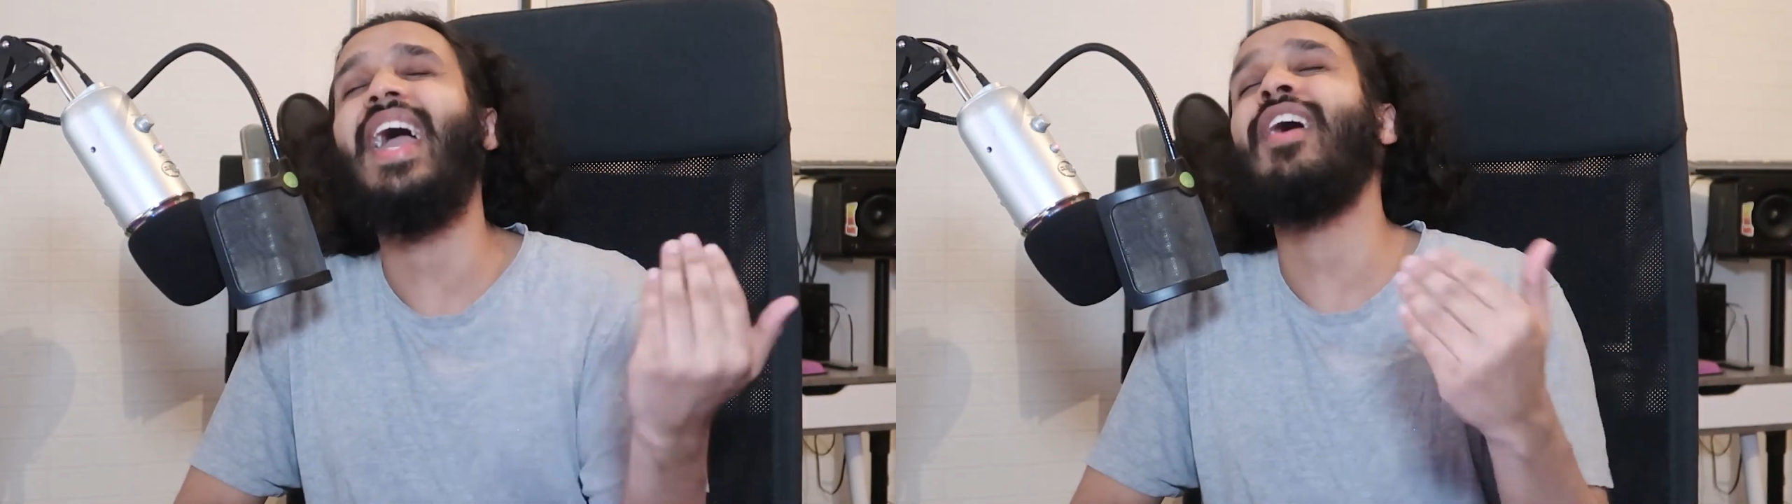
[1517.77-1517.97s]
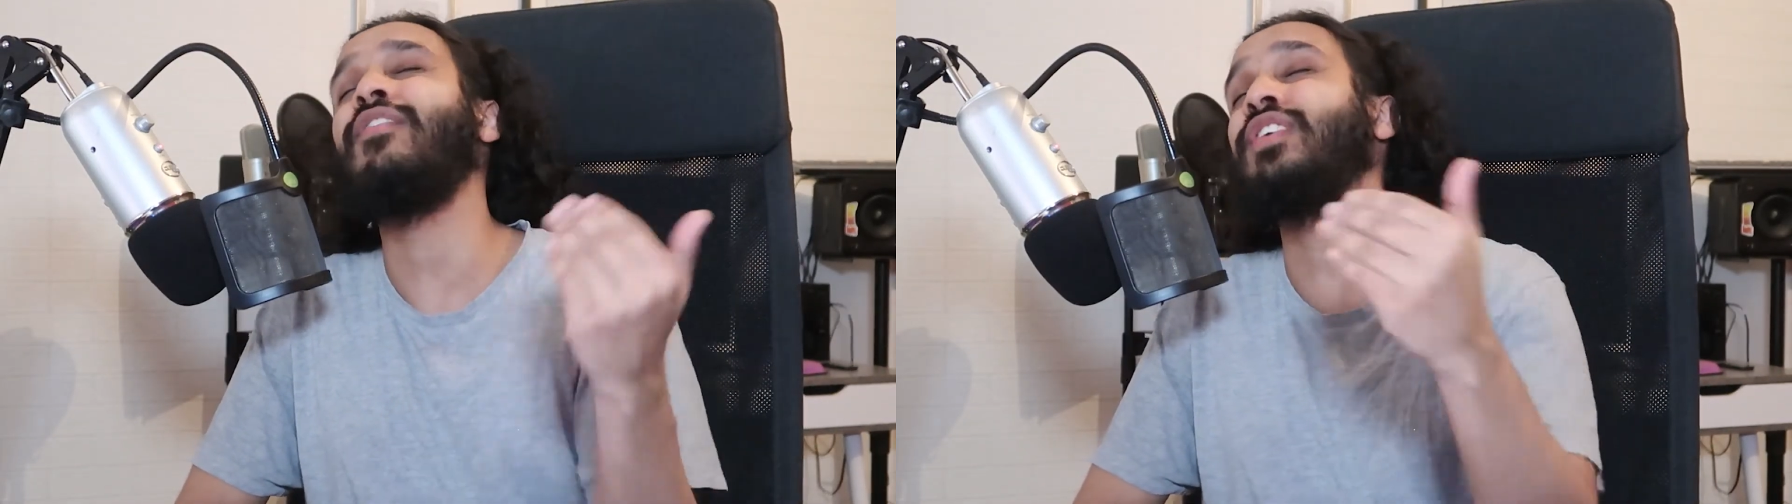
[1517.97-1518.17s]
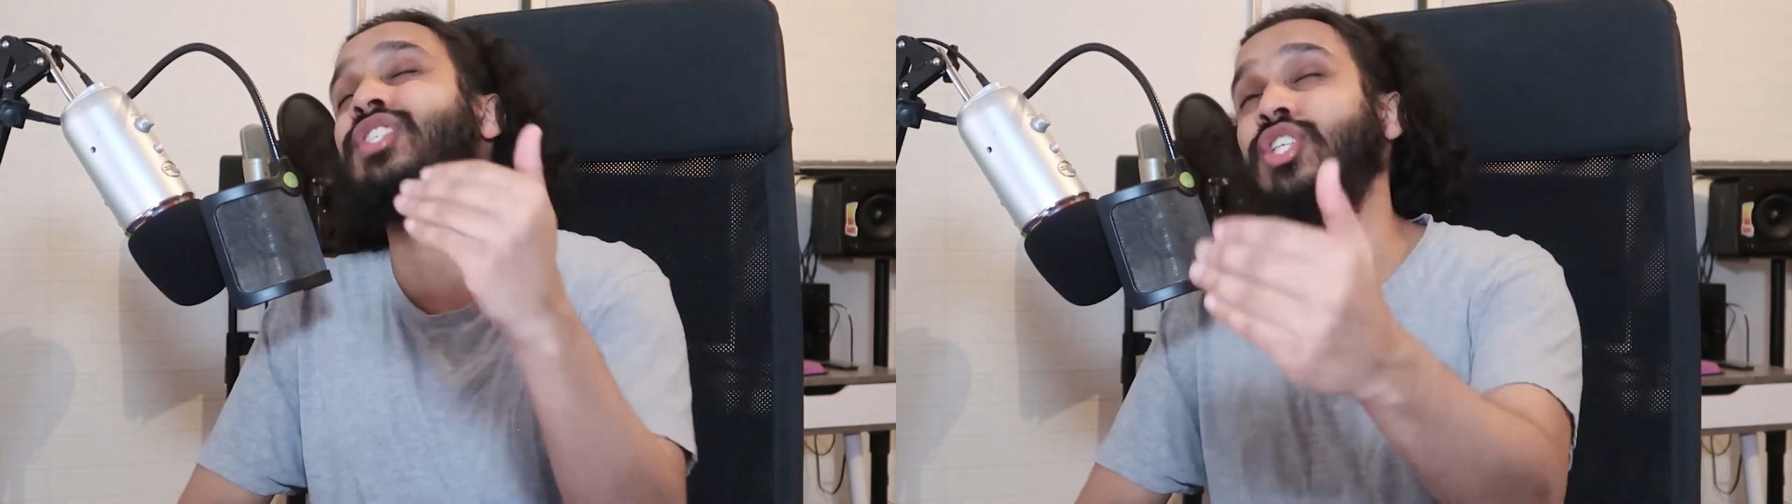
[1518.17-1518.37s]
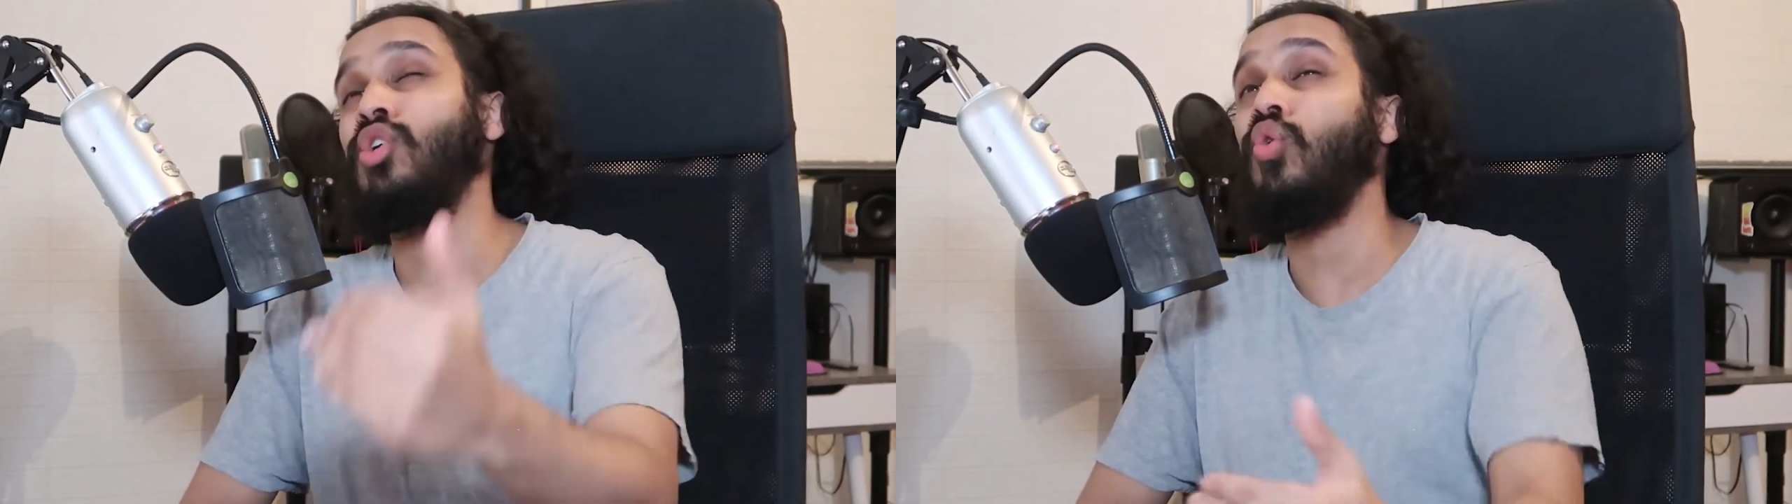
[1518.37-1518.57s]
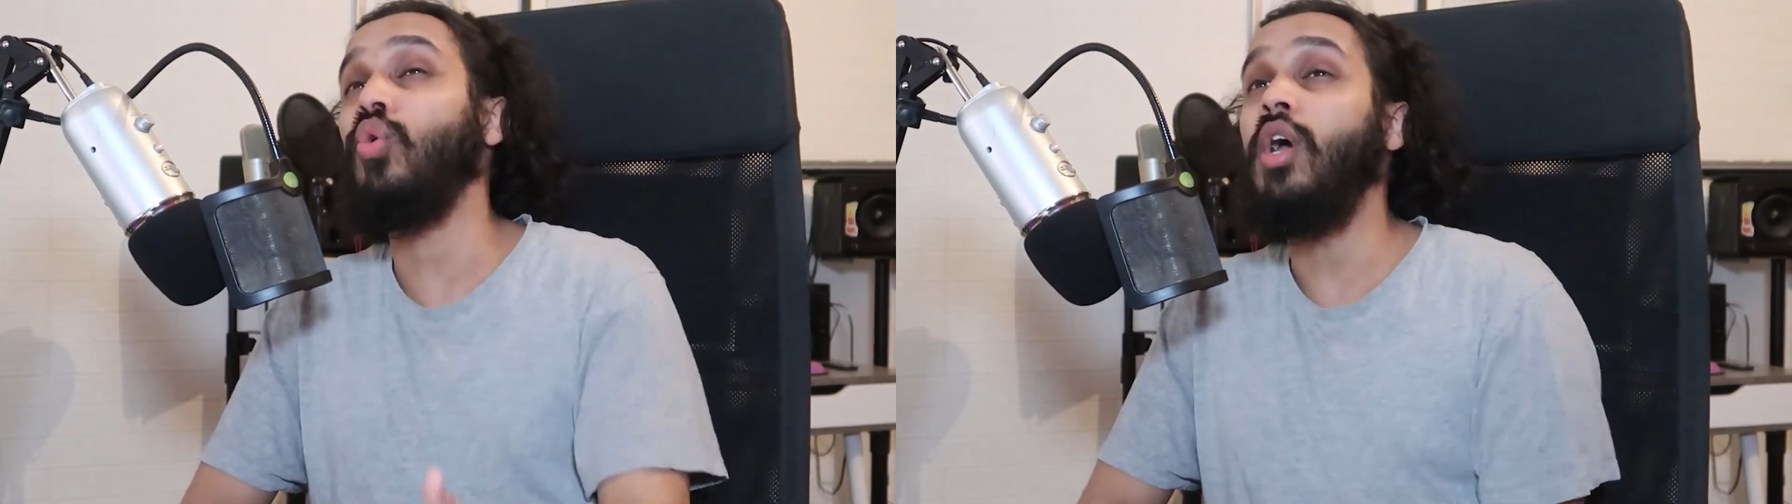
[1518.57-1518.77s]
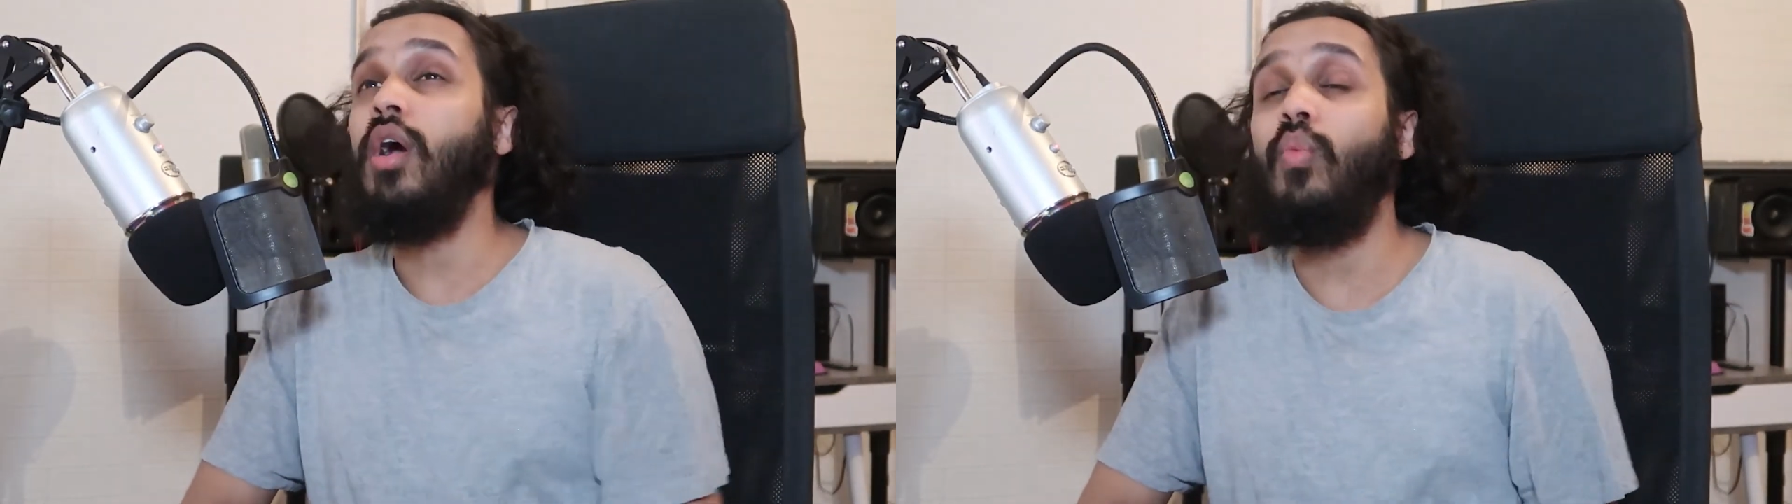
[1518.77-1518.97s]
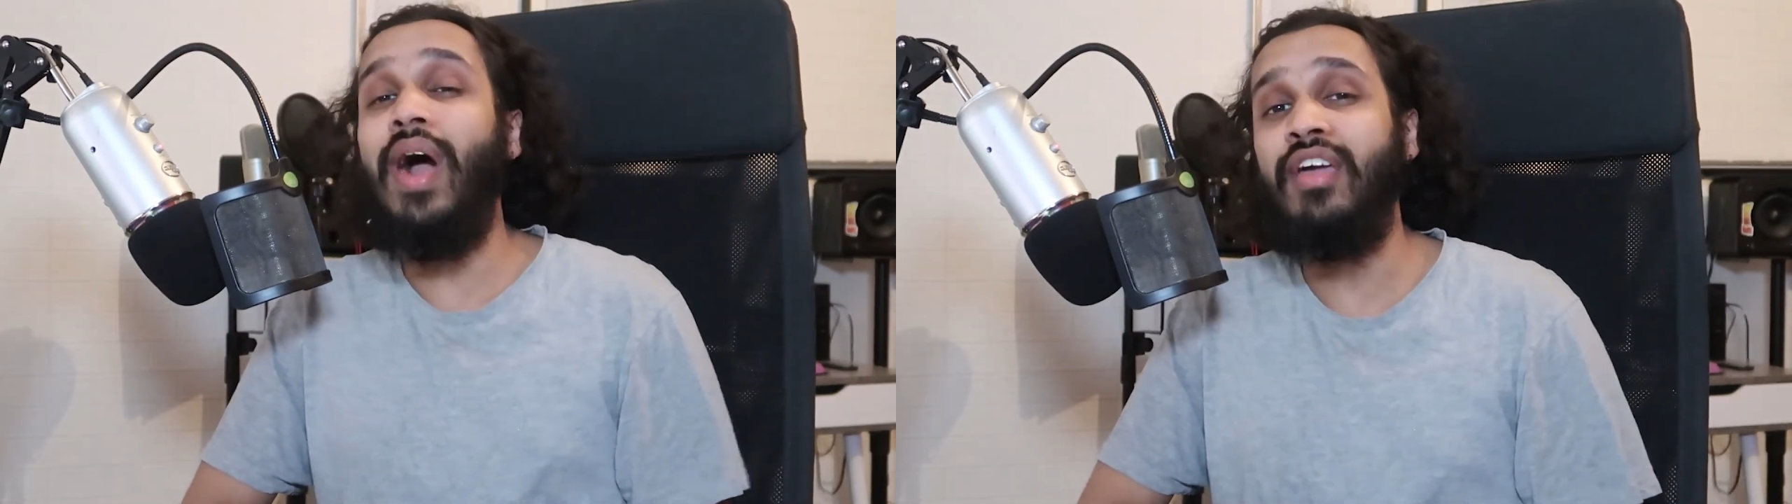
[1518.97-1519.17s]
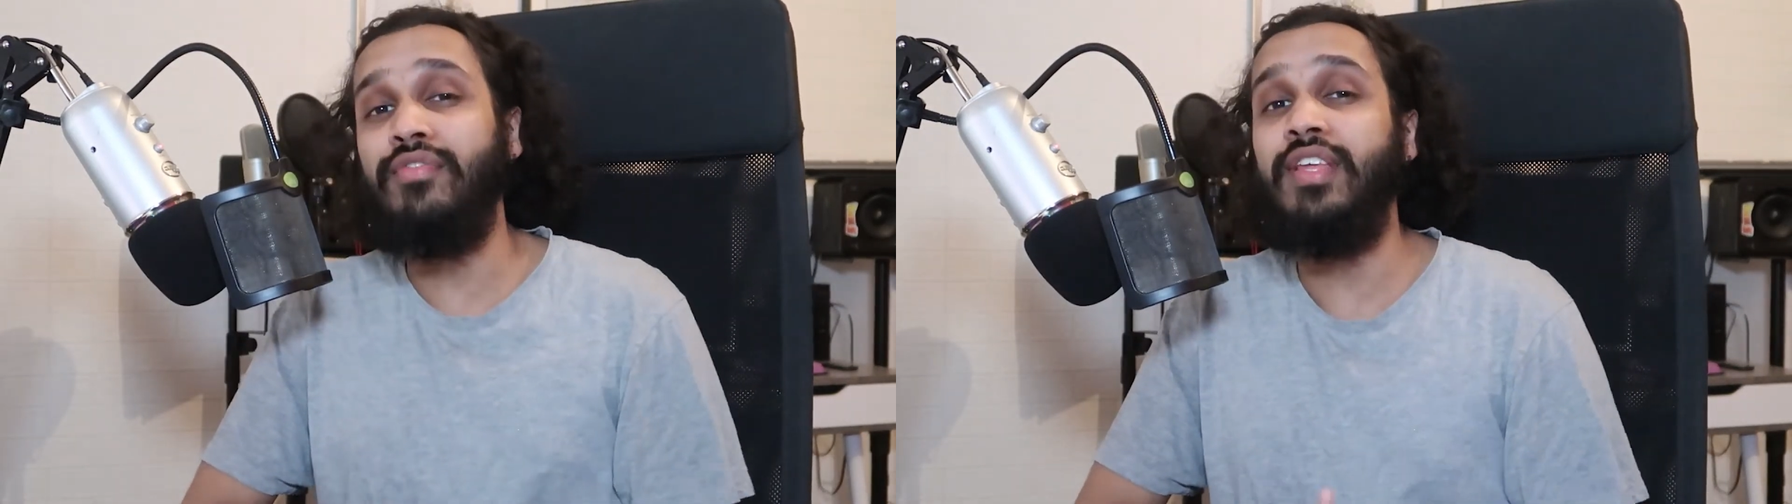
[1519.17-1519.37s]
every single
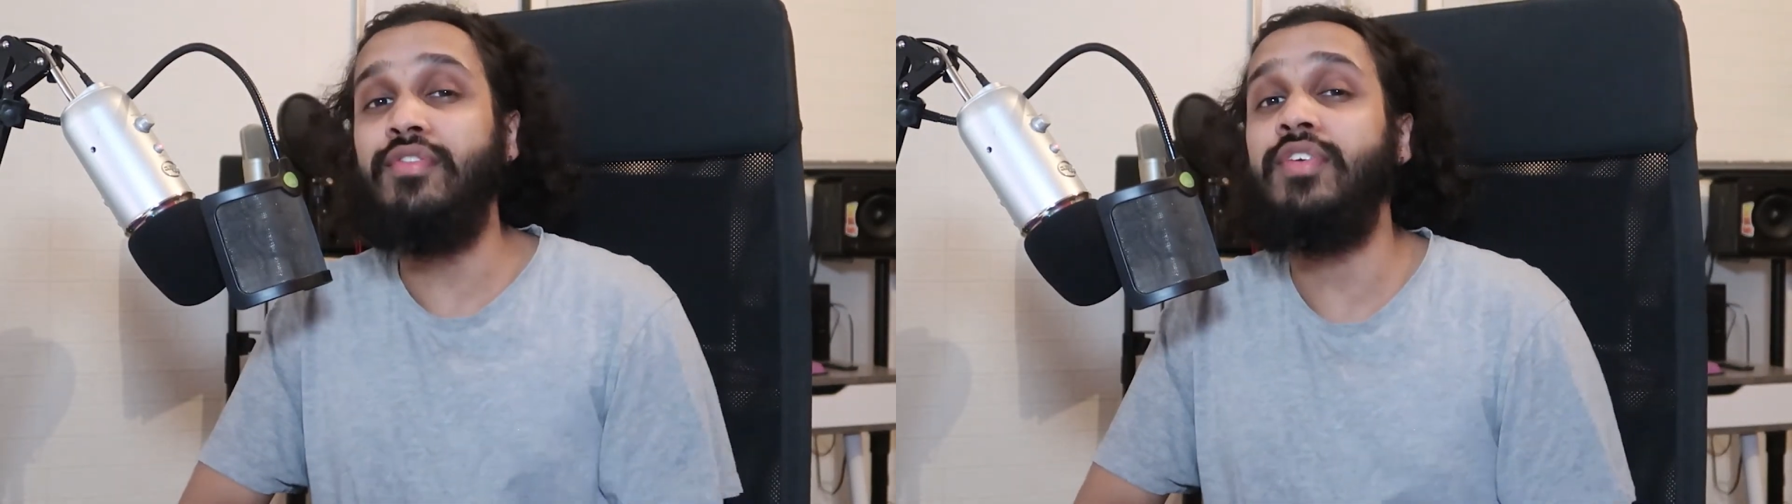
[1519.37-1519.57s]
wifely